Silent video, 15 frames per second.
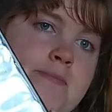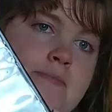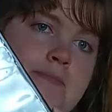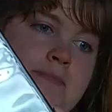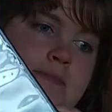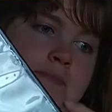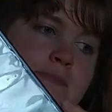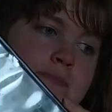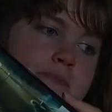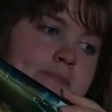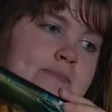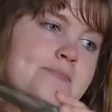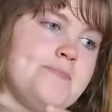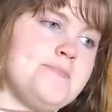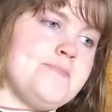Okay,
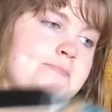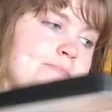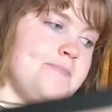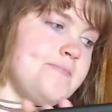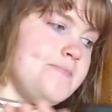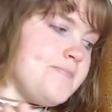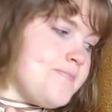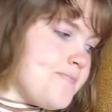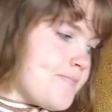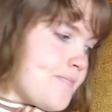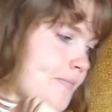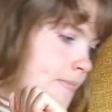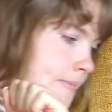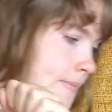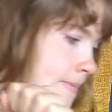great stuff. So
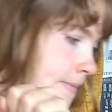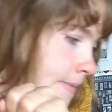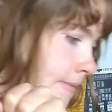what's our